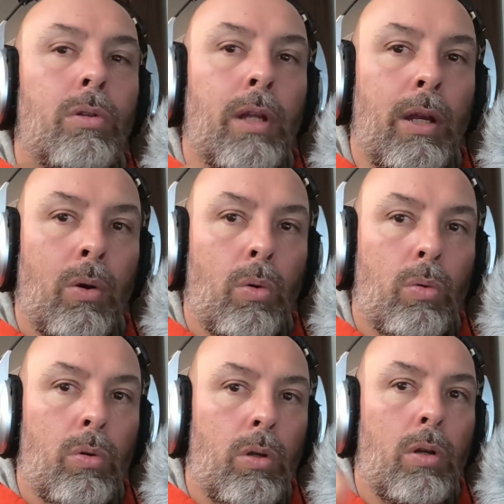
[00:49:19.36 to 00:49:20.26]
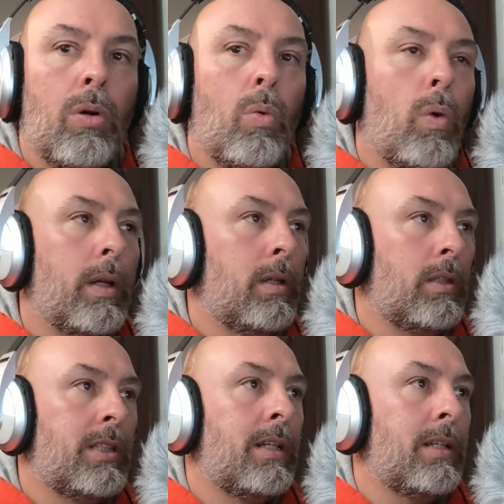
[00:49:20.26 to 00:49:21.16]
they don't want to
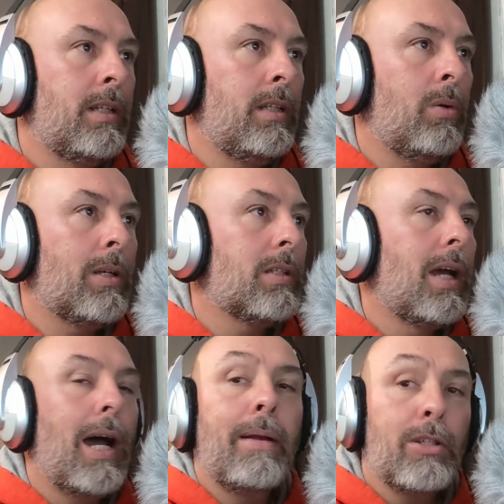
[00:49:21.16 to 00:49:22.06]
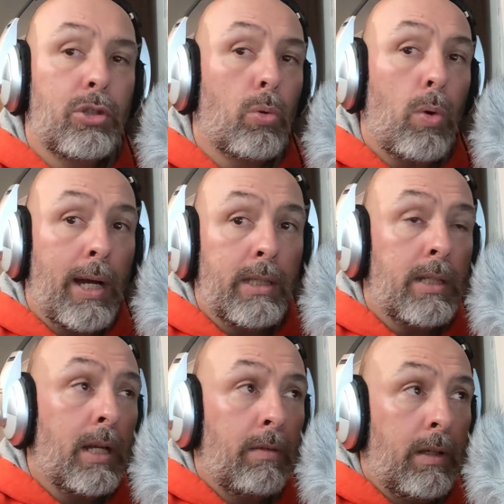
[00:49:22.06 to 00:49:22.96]
sell it in the U.S. I'm not sure why it's
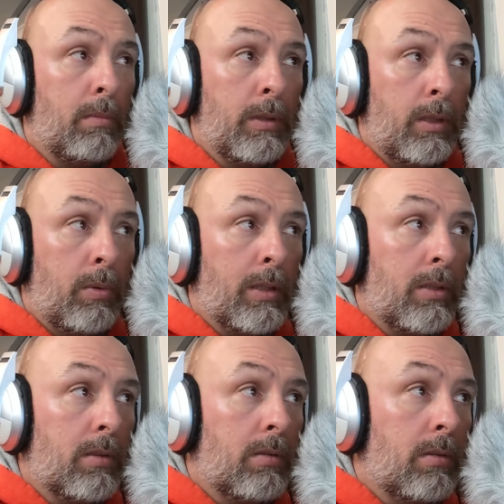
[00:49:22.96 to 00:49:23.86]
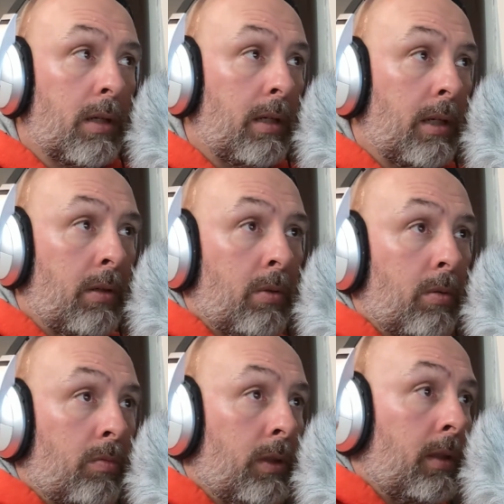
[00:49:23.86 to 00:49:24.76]
not available in the U.S. I don't
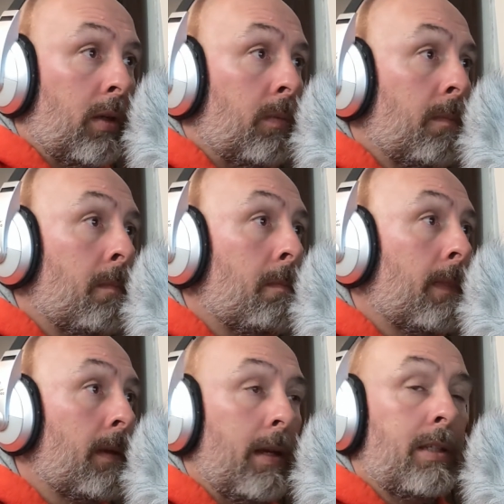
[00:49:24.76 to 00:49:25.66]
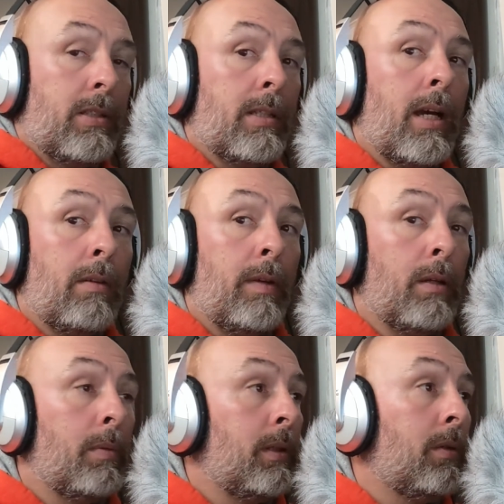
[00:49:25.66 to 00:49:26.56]
really know. It's just not
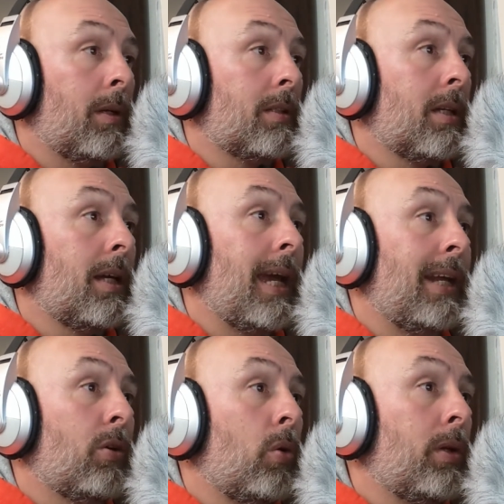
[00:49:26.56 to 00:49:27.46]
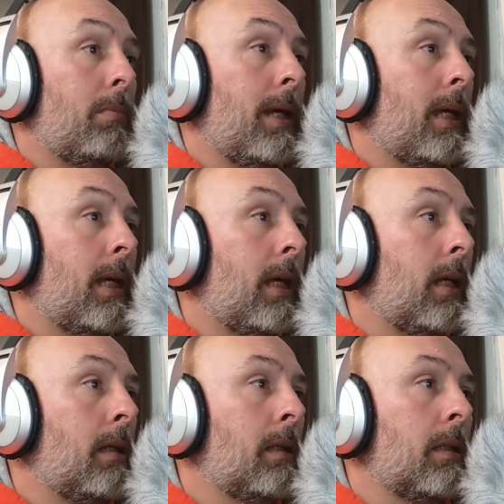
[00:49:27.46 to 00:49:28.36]
available in the U.S. And they're only making